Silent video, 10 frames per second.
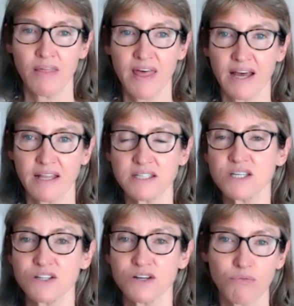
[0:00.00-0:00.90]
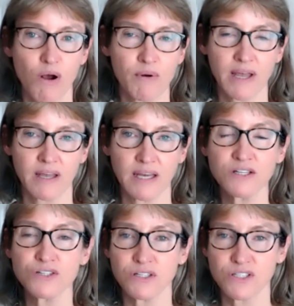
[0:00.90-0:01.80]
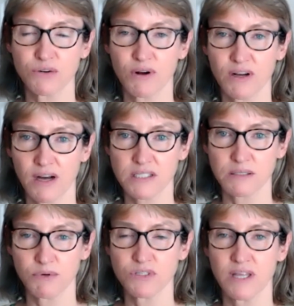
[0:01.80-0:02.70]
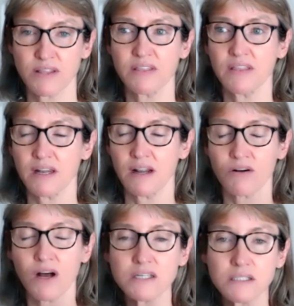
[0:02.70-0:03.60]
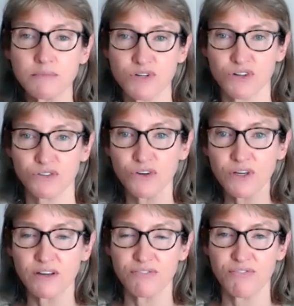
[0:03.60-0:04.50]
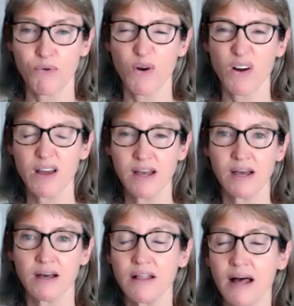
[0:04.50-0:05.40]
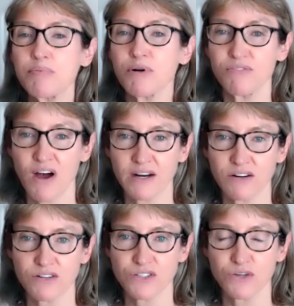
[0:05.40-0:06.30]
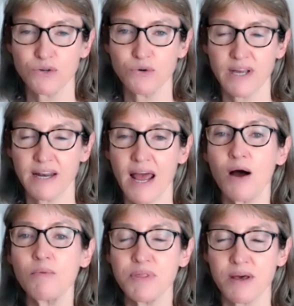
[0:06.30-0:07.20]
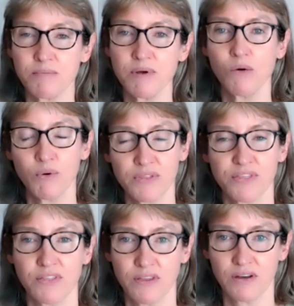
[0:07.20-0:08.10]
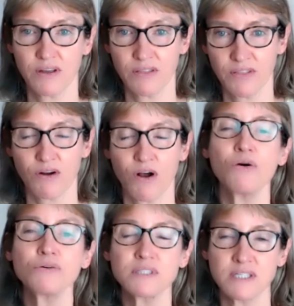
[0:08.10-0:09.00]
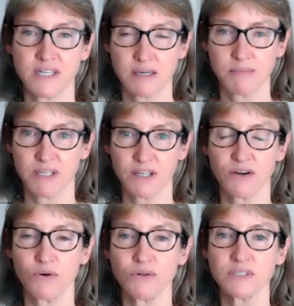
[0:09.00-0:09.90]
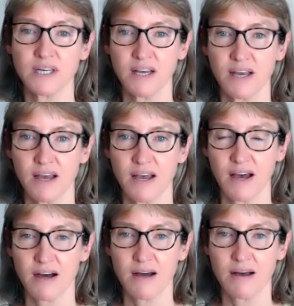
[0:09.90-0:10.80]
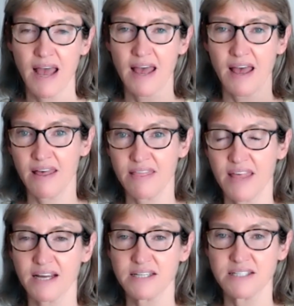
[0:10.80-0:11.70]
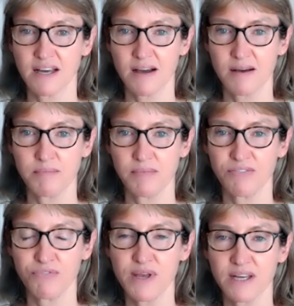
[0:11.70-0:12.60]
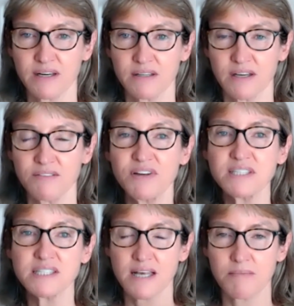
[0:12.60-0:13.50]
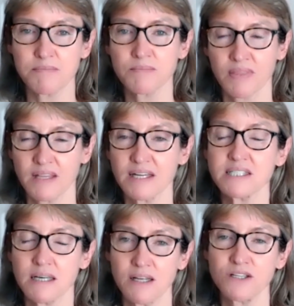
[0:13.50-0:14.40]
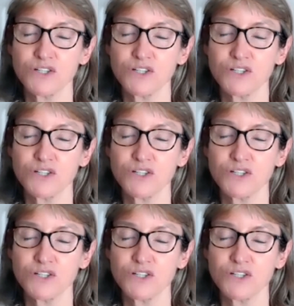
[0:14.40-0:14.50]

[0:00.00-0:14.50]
that this is a growing interest to our customers, that our customers are looking for cloud providers who can help them with their own sustainability goals. And that if we can convince them that it's a